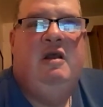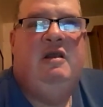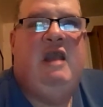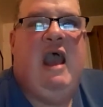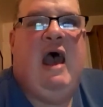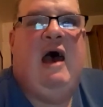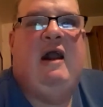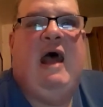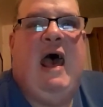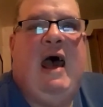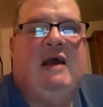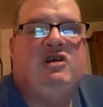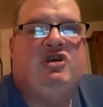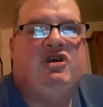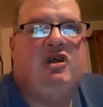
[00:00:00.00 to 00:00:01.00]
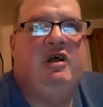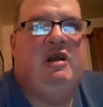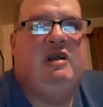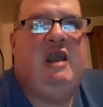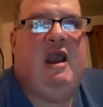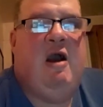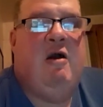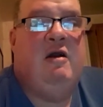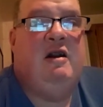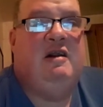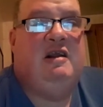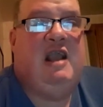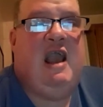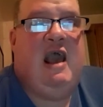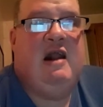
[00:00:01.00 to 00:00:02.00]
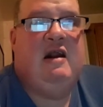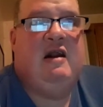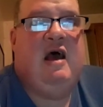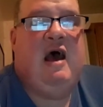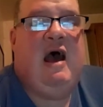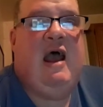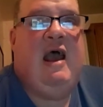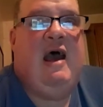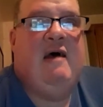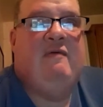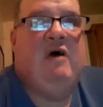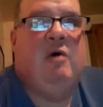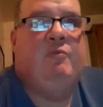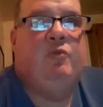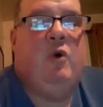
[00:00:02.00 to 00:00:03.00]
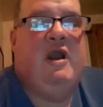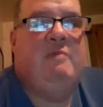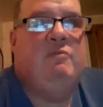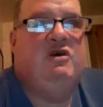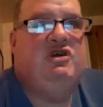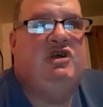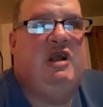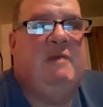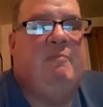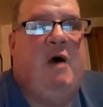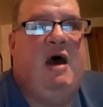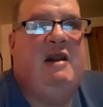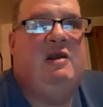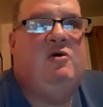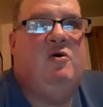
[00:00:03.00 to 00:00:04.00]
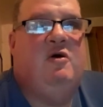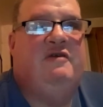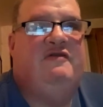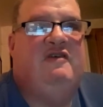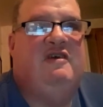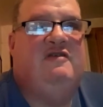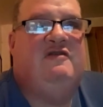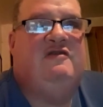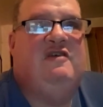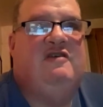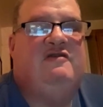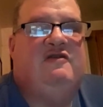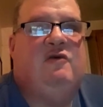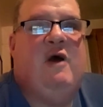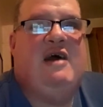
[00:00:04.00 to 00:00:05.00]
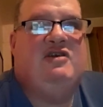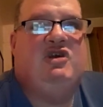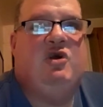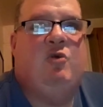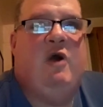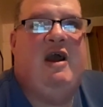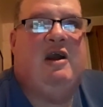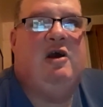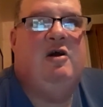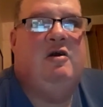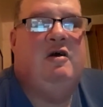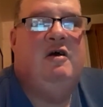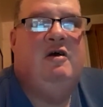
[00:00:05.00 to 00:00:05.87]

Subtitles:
Yeah, actually, Karen in Canada, I have a rain machine. Bonnie calls it, it's the scratchy record.